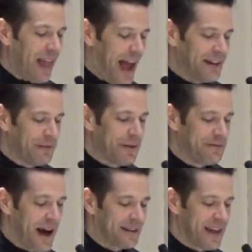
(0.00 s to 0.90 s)
I love the
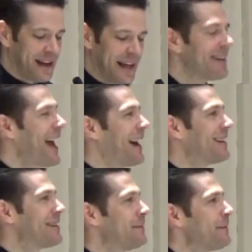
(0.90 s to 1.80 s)
fact that in the
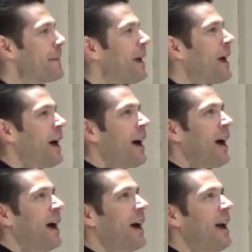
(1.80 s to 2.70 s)
Catechism,
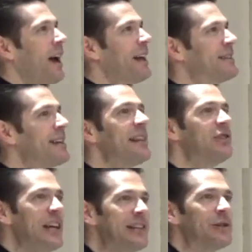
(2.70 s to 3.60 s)
it says that
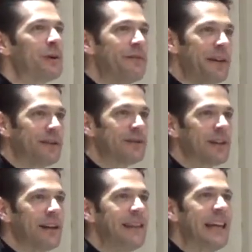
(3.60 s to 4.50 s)
Jesus
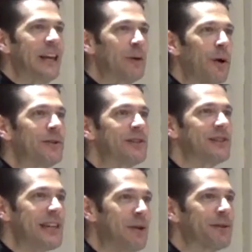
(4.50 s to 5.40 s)
reveals the innermost
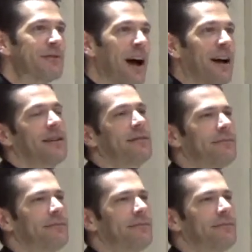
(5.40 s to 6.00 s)
secret of God.